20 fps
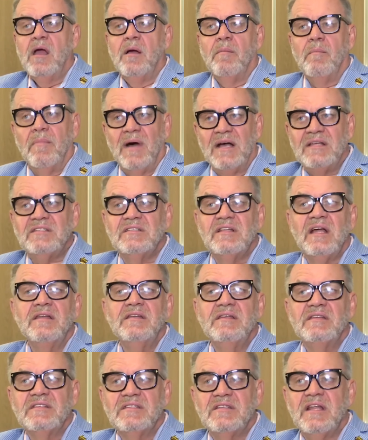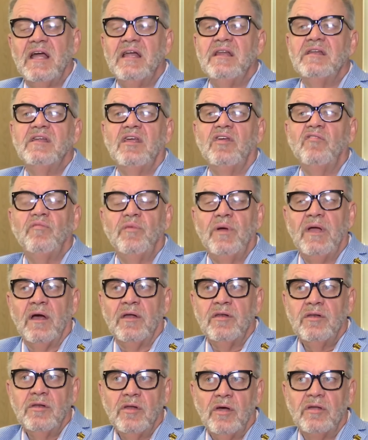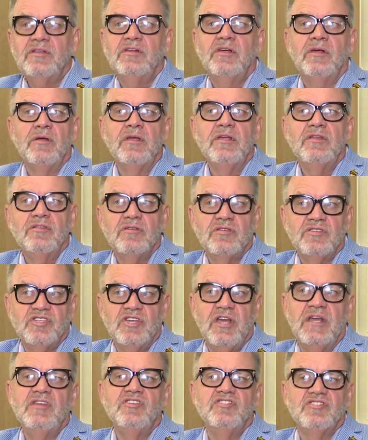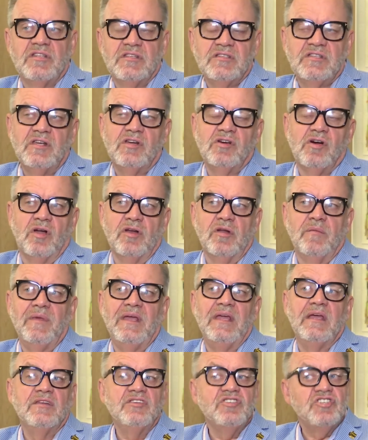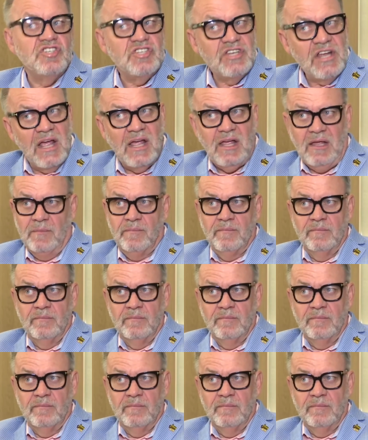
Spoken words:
must understand, if we are not going to change this economy and share,